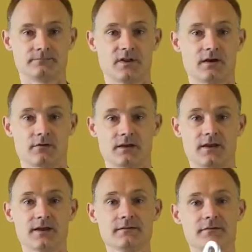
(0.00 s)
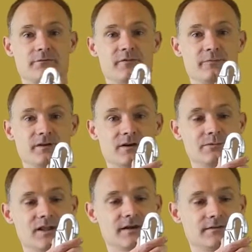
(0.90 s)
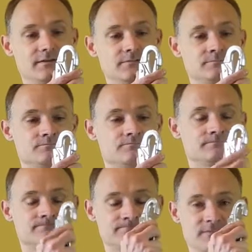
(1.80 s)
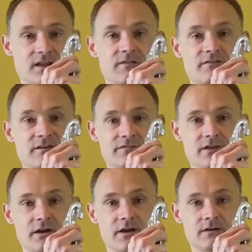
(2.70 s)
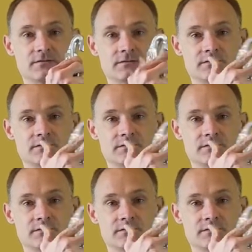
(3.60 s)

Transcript: Now, connectors must be double-acting and self-locking.